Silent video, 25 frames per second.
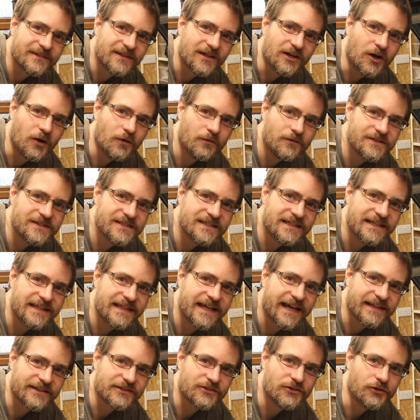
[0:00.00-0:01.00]
Obviously
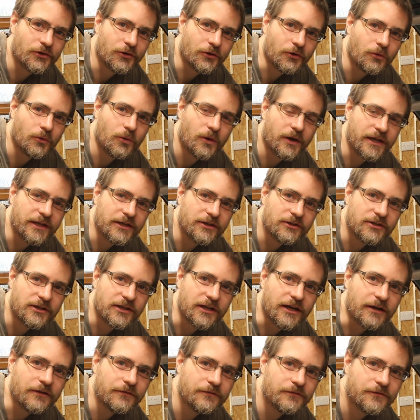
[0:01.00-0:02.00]
that's not quite good
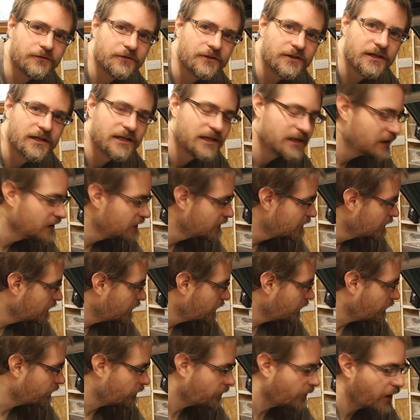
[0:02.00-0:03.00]
enough.
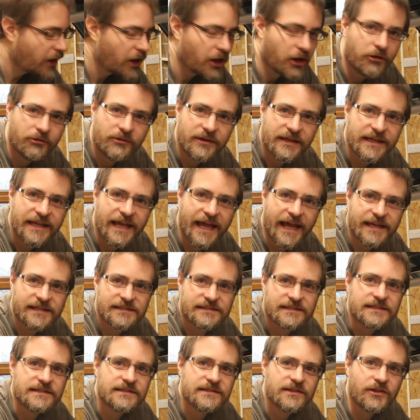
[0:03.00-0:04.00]
My only
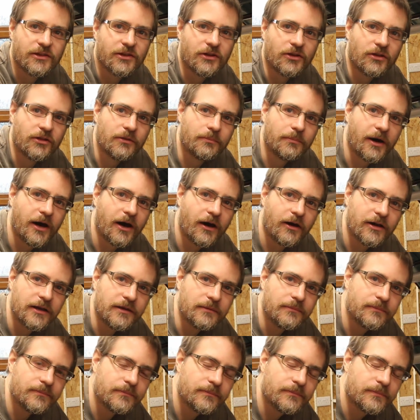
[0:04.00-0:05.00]
guess is that the
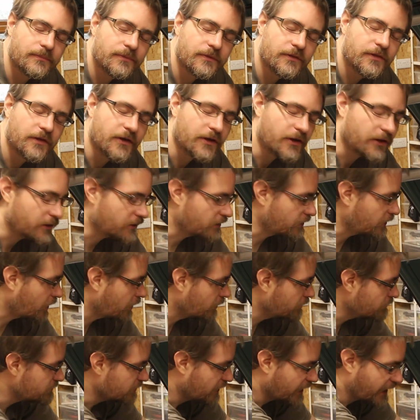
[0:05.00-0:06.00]

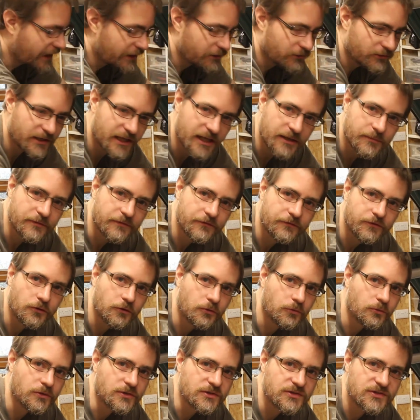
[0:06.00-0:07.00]
hose that I had on here
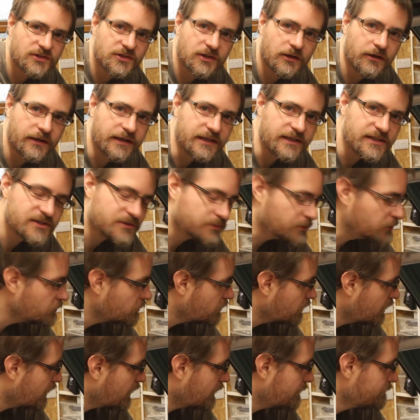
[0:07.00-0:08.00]
before was slightly
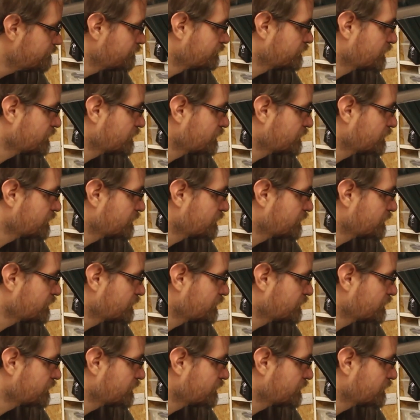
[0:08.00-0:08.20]
smaller.